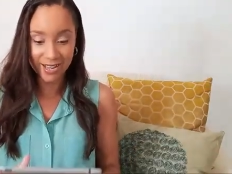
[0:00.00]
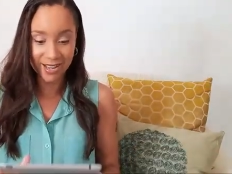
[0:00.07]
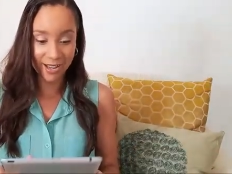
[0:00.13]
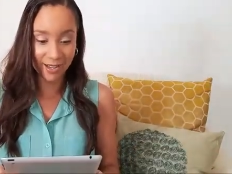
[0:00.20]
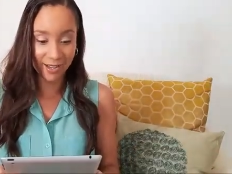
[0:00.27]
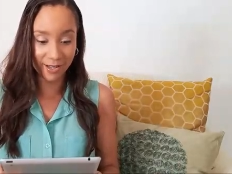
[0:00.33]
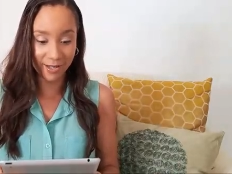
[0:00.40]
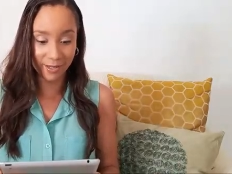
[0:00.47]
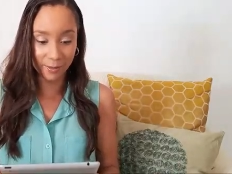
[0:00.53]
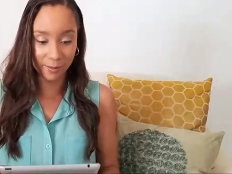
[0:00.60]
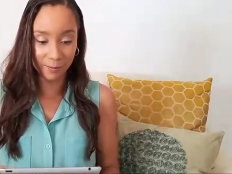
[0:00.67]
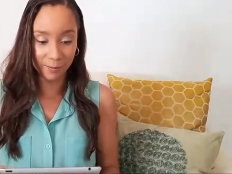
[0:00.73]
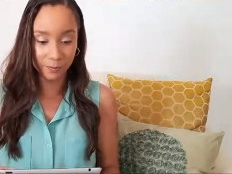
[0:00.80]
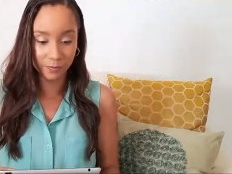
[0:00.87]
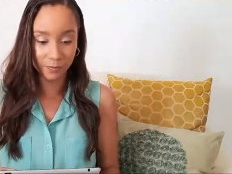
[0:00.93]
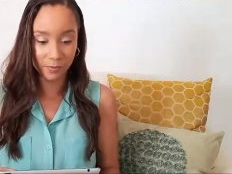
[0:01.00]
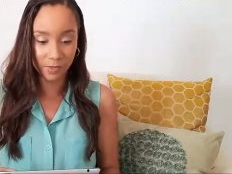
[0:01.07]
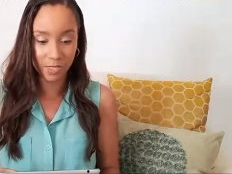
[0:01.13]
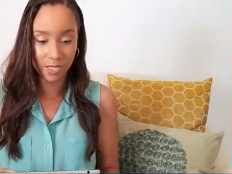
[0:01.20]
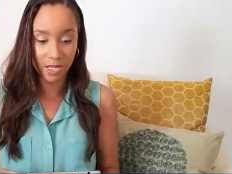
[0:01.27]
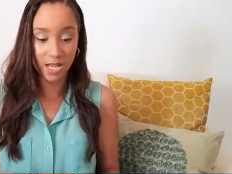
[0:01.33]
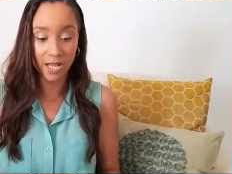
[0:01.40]
Um,
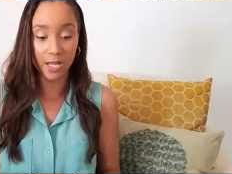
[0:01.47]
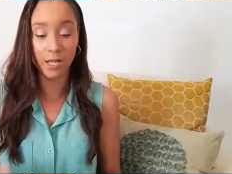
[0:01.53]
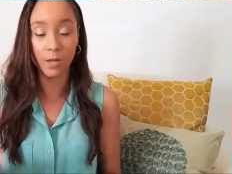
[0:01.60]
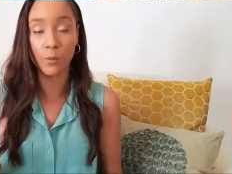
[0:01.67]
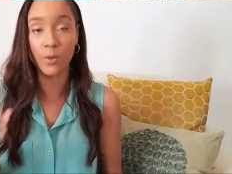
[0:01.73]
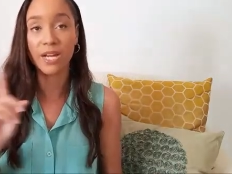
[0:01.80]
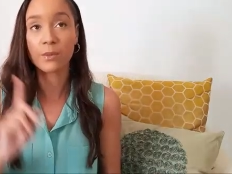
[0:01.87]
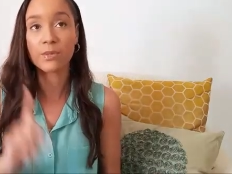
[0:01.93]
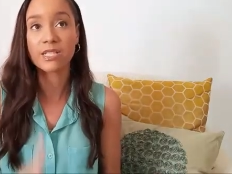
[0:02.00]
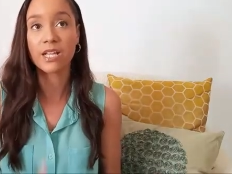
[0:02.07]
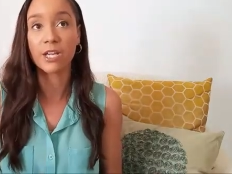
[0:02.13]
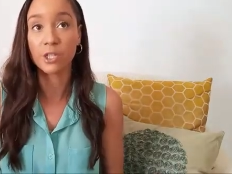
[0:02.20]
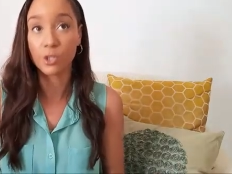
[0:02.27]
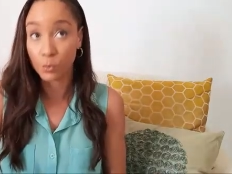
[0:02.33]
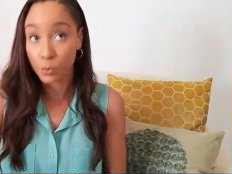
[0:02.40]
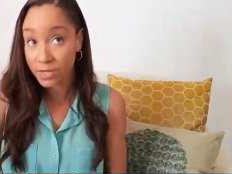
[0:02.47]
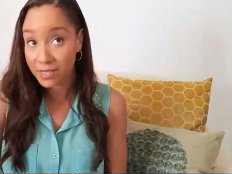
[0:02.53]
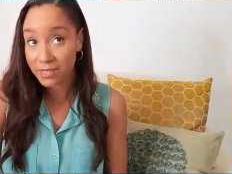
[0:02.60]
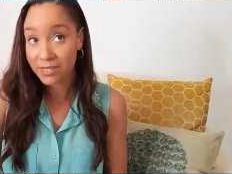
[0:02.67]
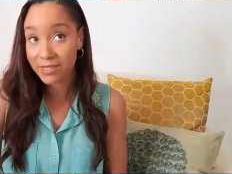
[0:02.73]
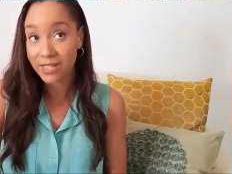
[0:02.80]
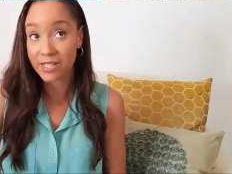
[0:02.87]
uh, when I was at U W
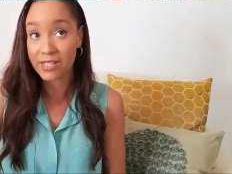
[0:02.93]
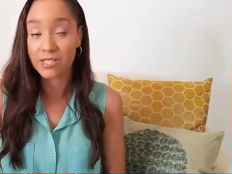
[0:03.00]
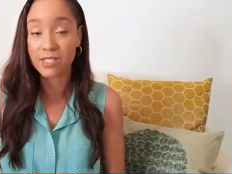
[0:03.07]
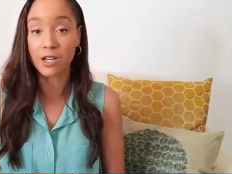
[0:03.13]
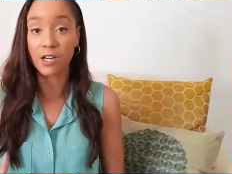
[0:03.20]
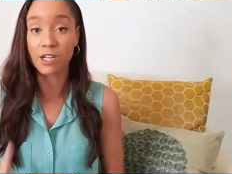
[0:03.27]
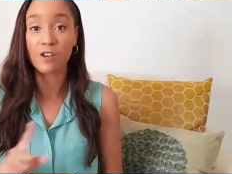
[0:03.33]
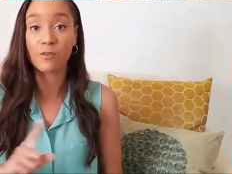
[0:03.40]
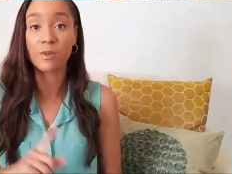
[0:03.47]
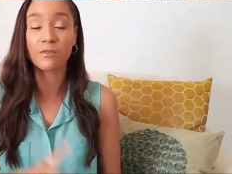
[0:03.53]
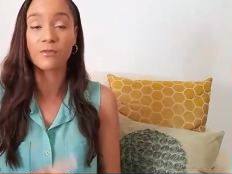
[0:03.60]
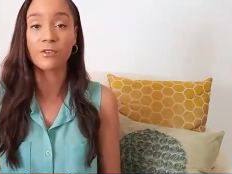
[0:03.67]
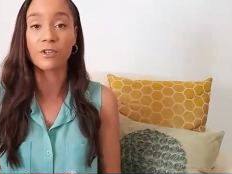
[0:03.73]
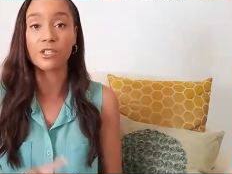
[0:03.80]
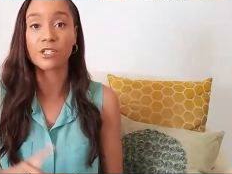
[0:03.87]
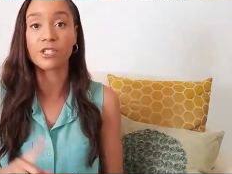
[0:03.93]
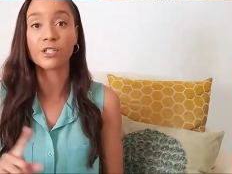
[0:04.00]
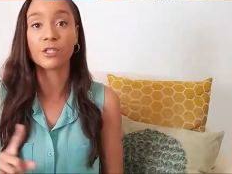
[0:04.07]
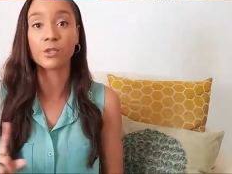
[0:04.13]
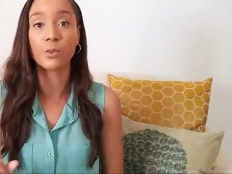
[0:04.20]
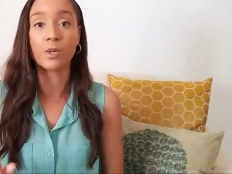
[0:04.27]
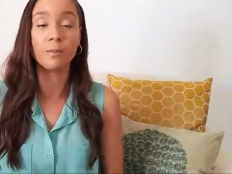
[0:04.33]
I, I started off my first year
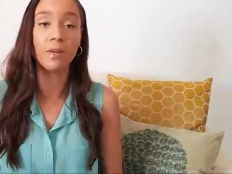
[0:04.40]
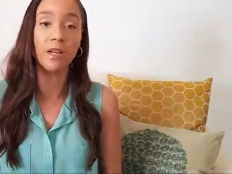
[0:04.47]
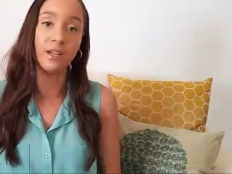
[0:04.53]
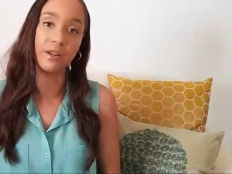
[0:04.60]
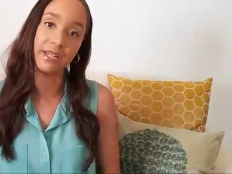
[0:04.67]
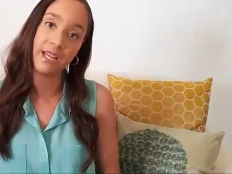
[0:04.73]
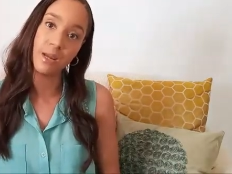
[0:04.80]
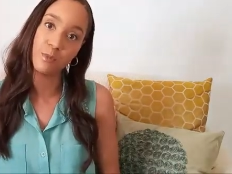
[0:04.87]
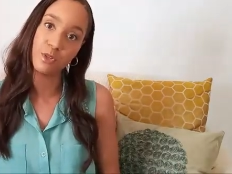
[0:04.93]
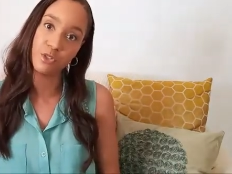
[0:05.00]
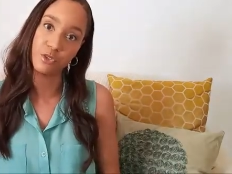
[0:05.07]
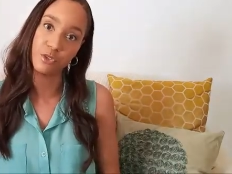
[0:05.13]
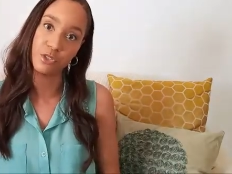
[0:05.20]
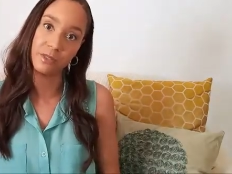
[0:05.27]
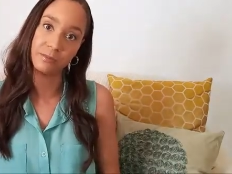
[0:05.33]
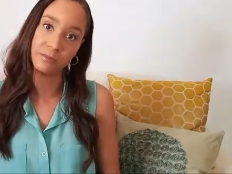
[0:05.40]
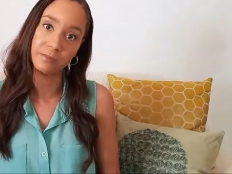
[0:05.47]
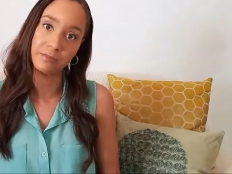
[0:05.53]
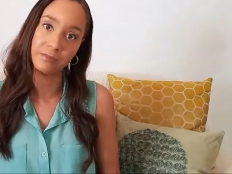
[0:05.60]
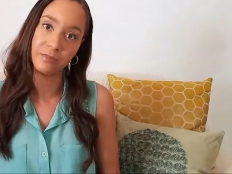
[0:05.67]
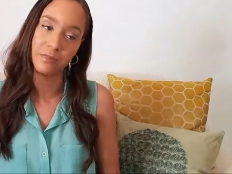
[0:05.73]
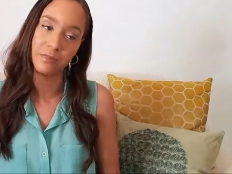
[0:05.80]
doing biochemistry,
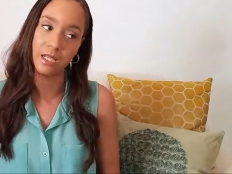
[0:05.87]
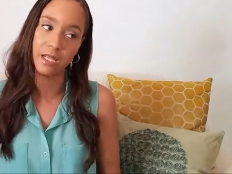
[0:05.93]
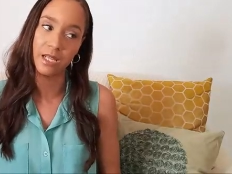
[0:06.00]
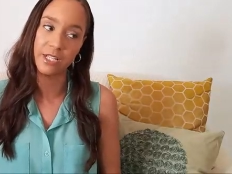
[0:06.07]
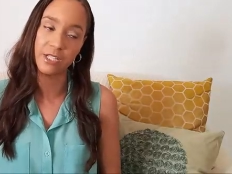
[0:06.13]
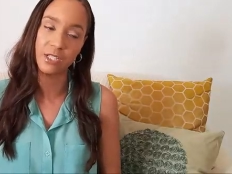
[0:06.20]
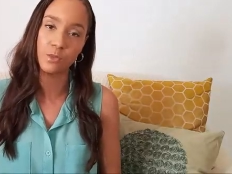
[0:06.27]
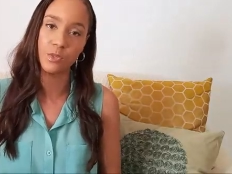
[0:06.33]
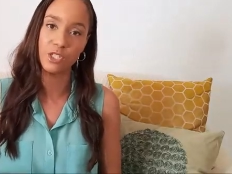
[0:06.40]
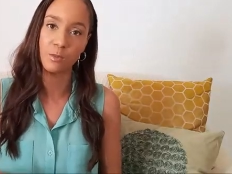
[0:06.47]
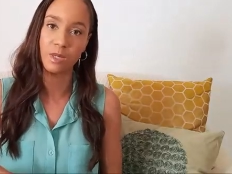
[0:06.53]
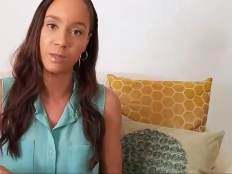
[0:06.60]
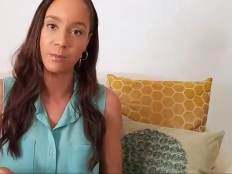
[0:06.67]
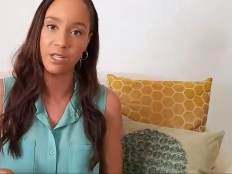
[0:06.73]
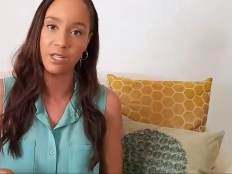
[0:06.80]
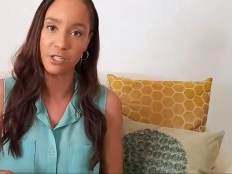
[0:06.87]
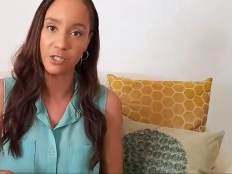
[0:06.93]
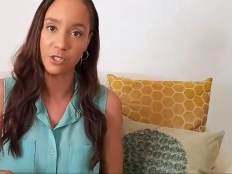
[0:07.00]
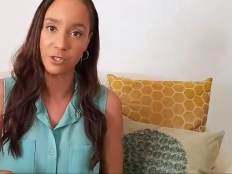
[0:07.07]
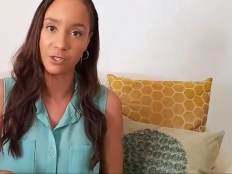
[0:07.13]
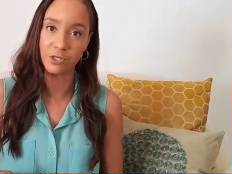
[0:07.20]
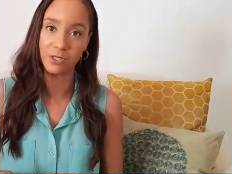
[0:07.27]
but then I switched my
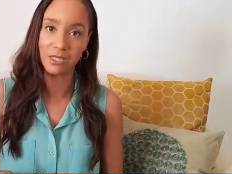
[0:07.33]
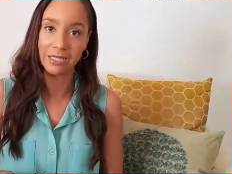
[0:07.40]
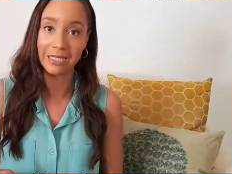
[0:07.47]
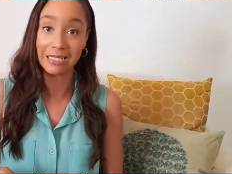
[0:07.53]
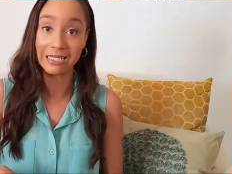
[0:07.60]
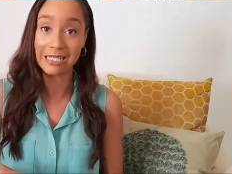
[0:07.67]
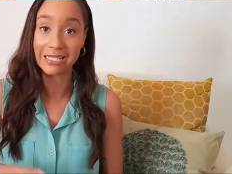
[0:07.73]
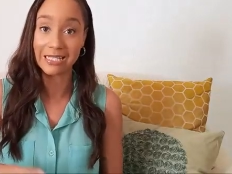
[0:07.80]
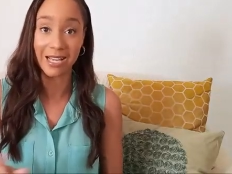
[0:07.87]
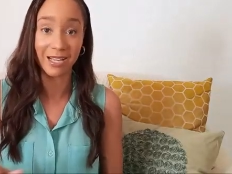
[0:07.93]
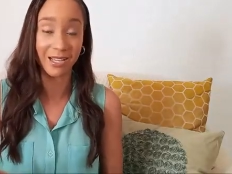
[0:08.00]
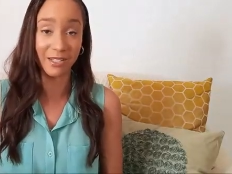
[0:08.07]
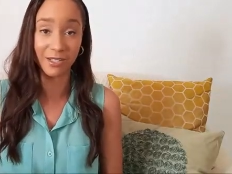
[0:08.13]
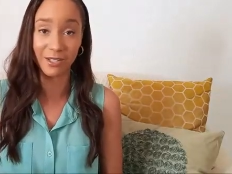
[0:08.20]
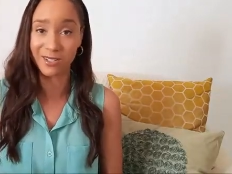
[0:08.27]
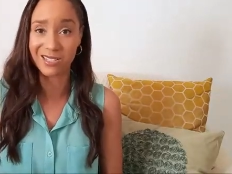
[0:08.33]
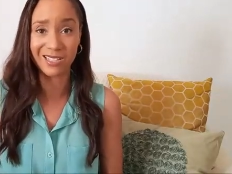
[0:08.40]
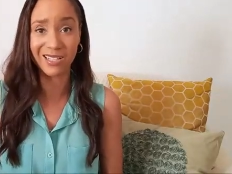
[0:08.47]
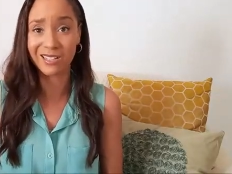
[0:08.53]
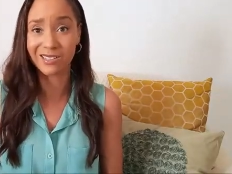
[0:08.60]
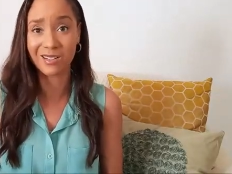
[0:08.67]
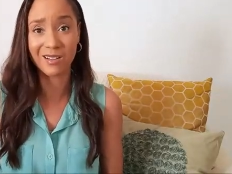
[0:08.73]
major maybe second year because
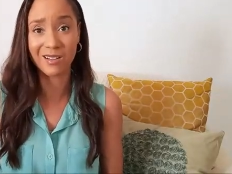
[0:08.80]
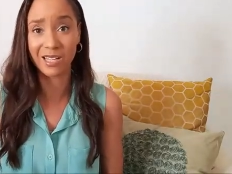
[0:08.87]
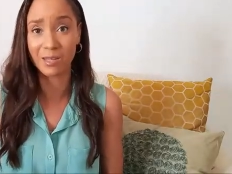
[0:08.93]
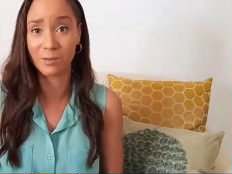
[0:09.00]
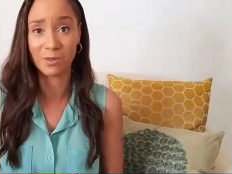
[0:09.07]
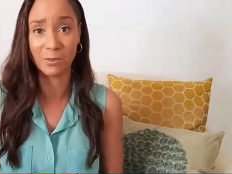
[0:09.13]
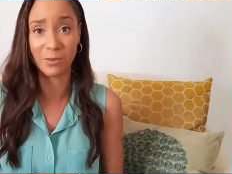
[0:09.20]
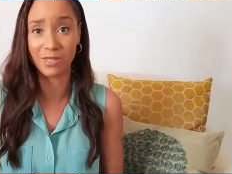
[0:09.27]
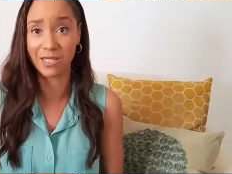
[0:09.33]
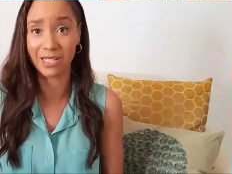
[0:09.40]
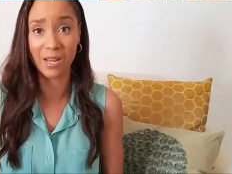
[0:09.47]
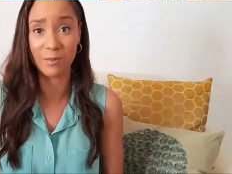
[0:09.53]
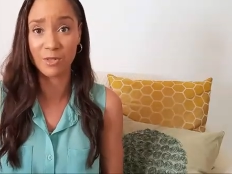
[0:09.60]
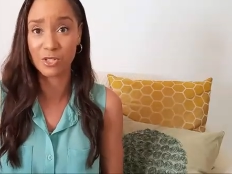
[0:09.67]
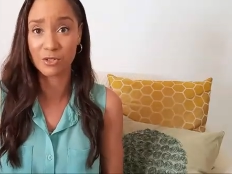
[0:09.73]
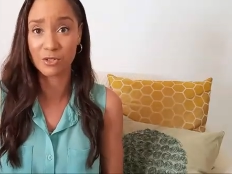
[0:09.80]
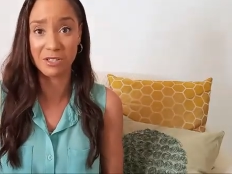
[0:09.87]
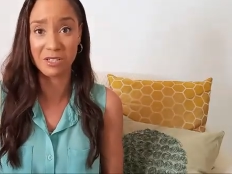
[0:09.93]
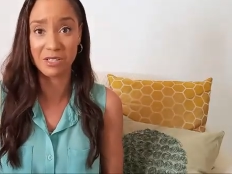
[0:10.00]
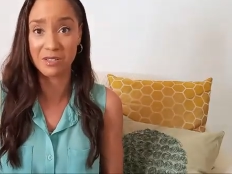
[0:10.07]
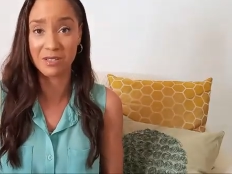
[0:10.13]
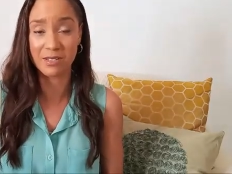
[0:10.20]
I could not keep up with the
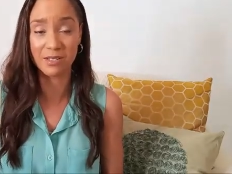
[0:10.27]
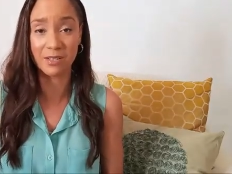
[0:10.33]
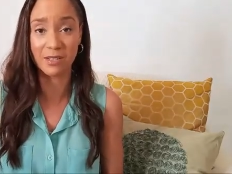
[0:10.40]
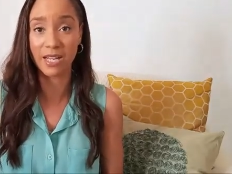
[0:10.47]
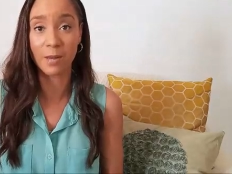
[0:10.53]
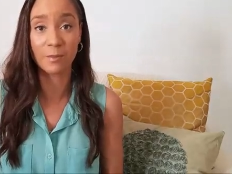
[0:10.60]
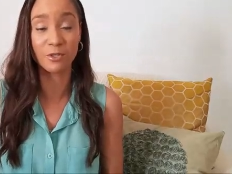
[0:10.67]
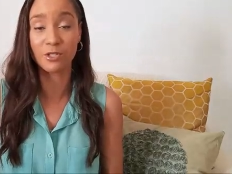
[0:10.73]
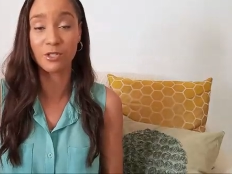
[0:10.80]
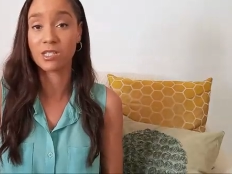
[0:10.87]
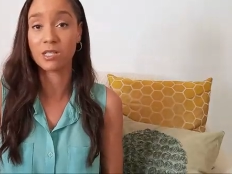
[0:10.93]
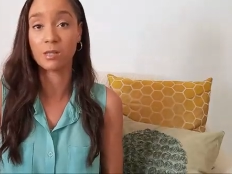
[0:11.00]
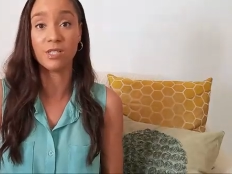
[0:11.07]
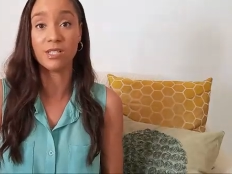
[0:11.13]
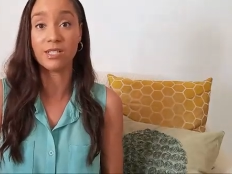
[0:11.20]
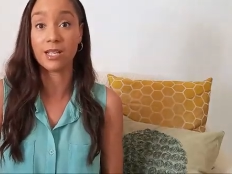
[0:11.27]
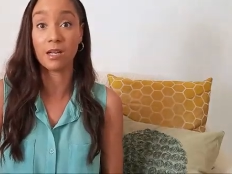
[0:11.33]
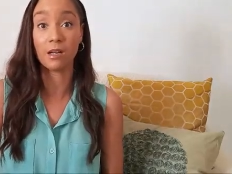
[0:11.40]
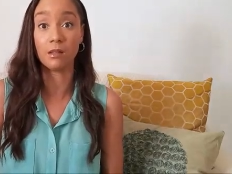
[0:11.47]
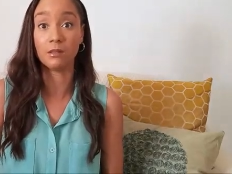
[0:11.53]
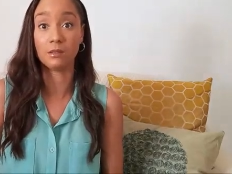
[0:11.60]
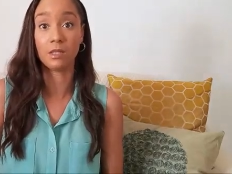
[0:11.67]
chemistry, the chemistry subjects at
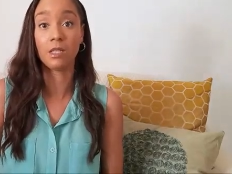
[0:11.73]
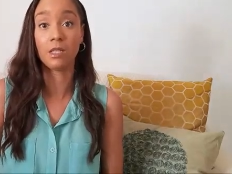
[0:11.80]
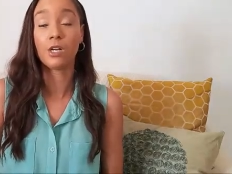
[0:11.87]
all.